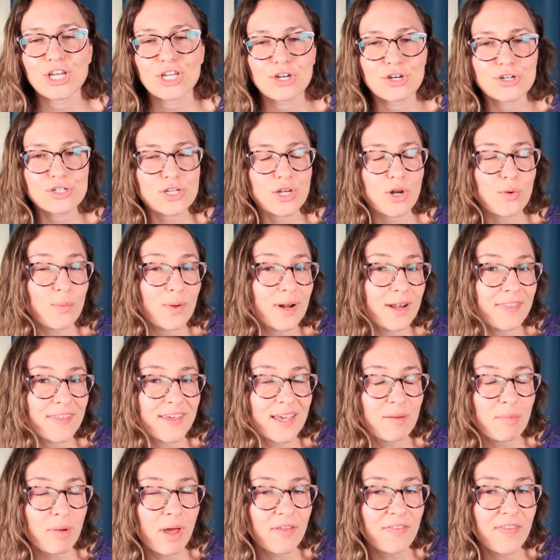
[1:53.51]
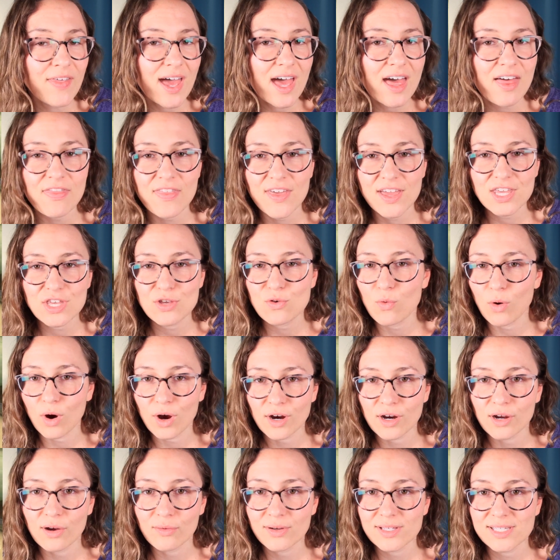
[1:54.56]
you're just gonna wanna think about that you
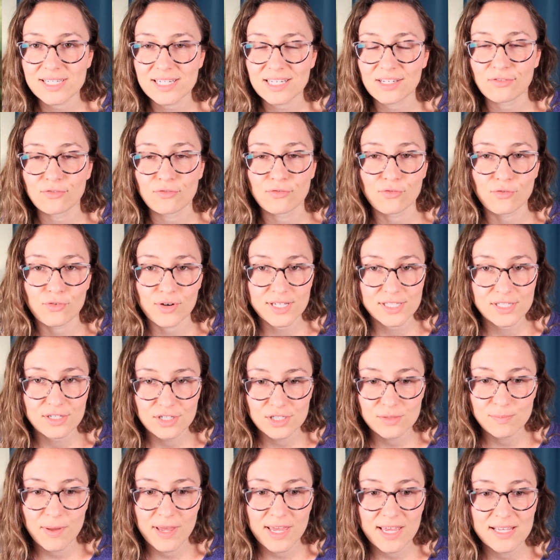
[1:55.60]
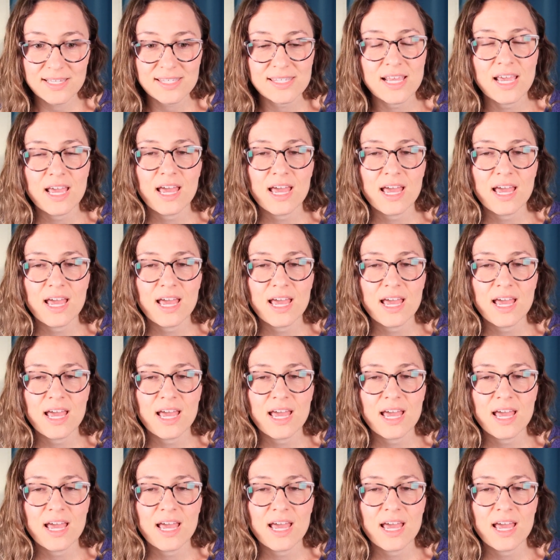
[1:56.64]
are going to need freezer space.